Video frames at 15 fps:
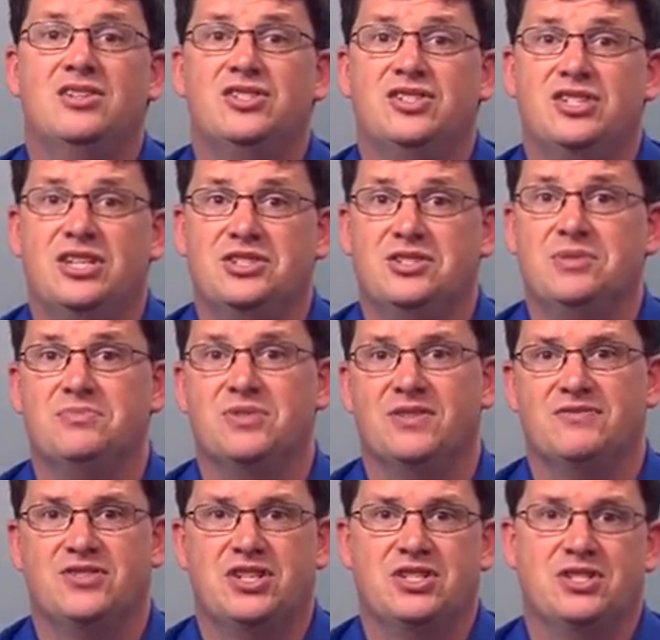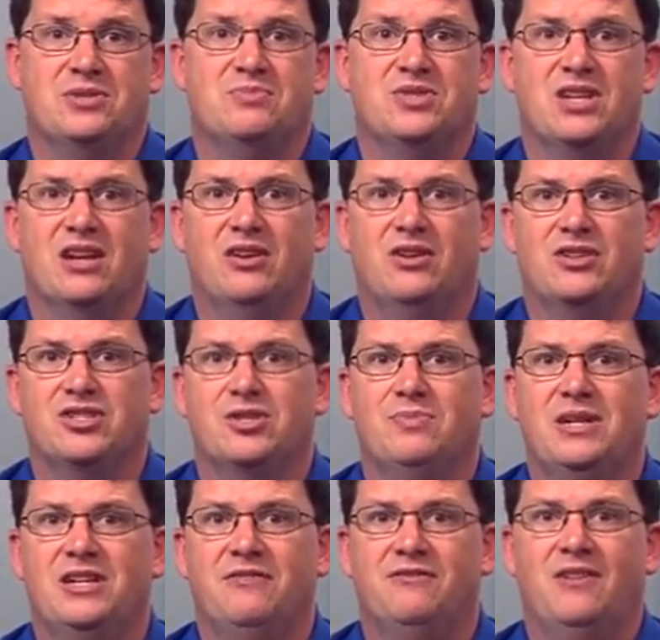Systems of systems can also
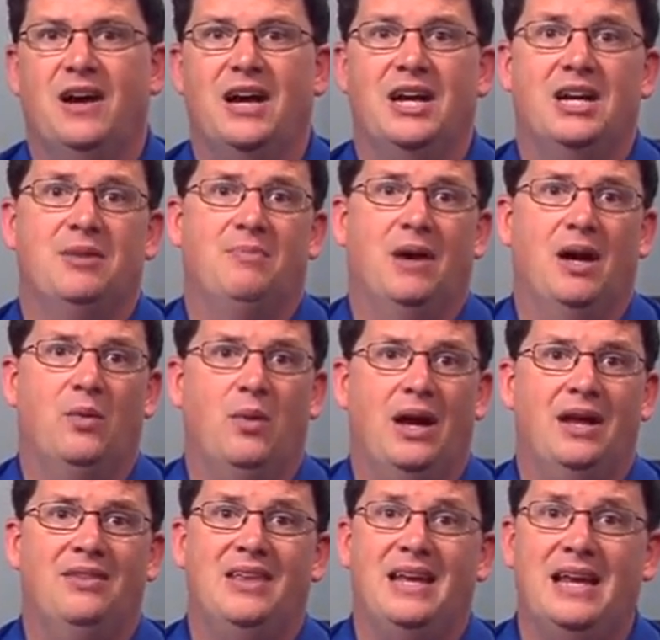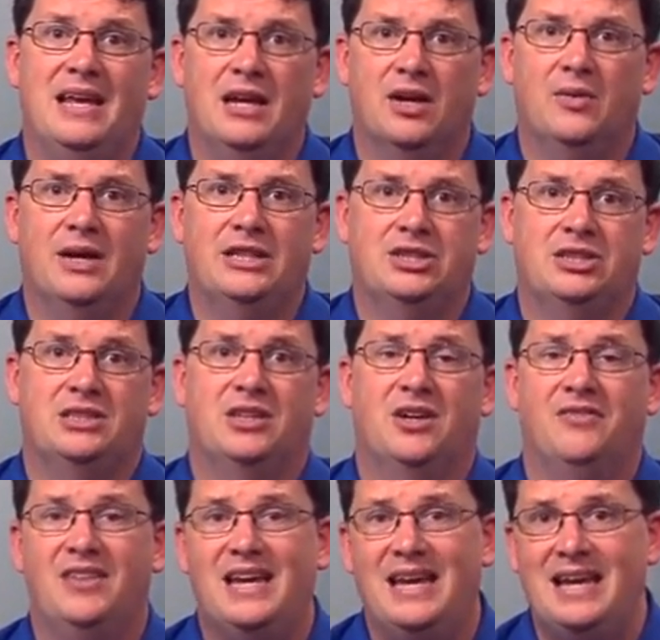be defined by when the integration
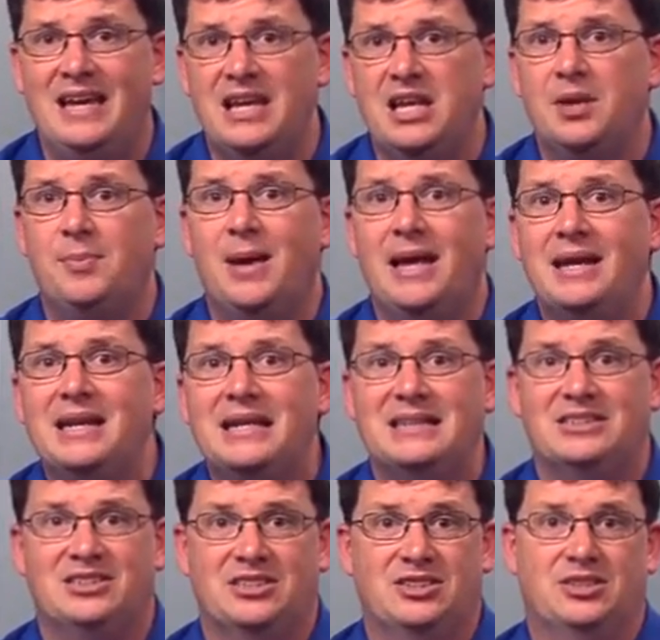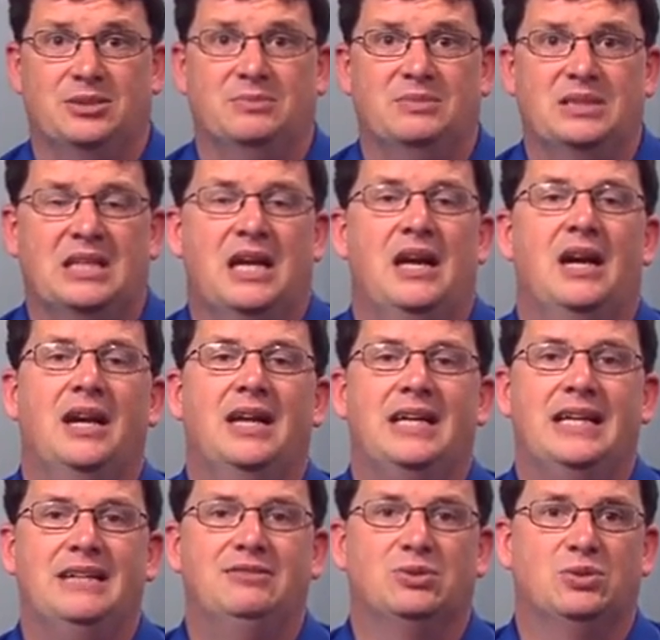of the independent systems
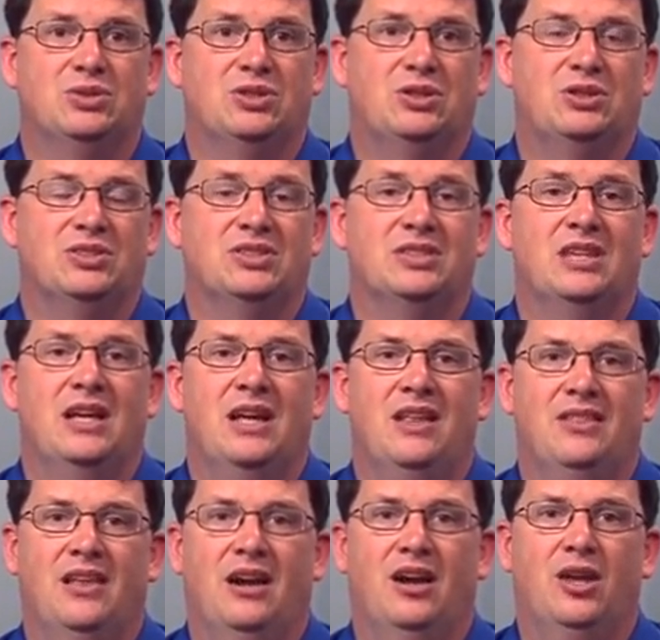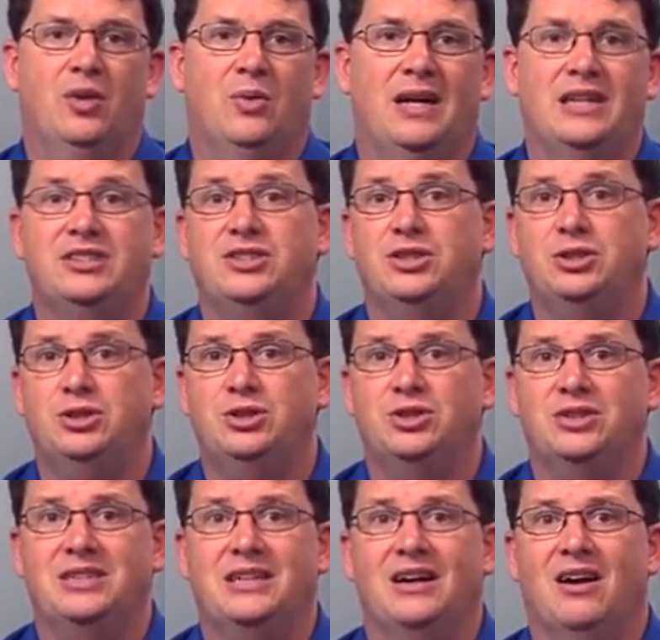gives results that otherwise
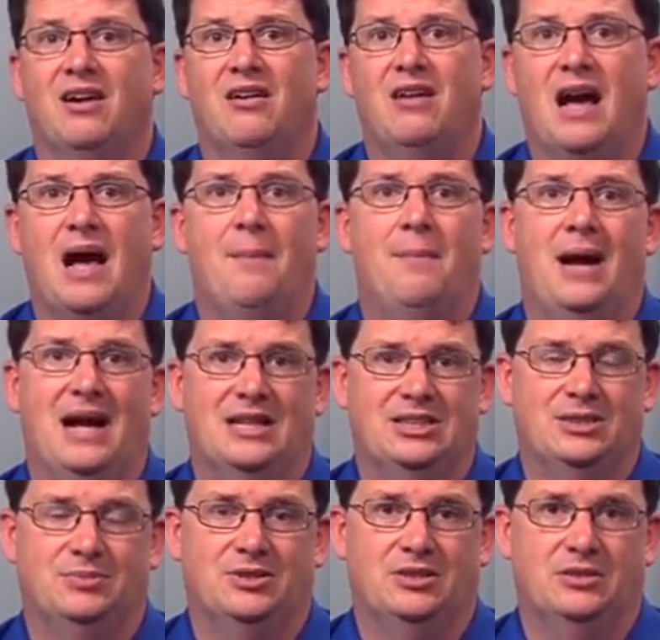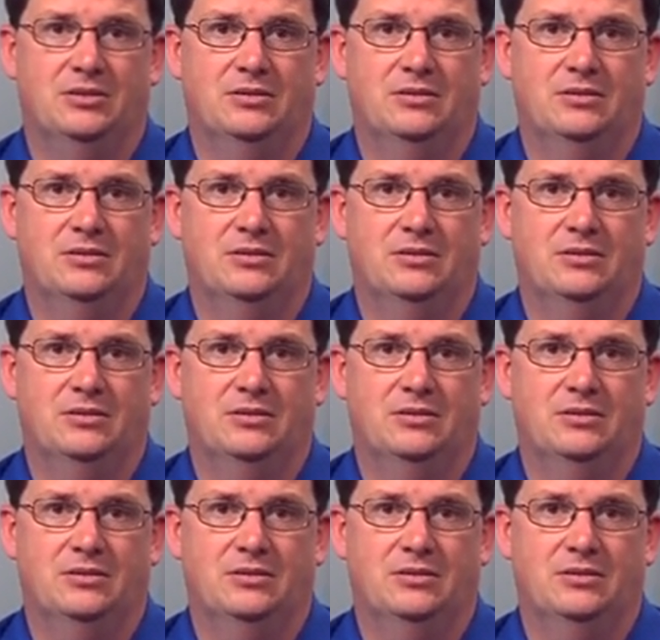usually are not possible.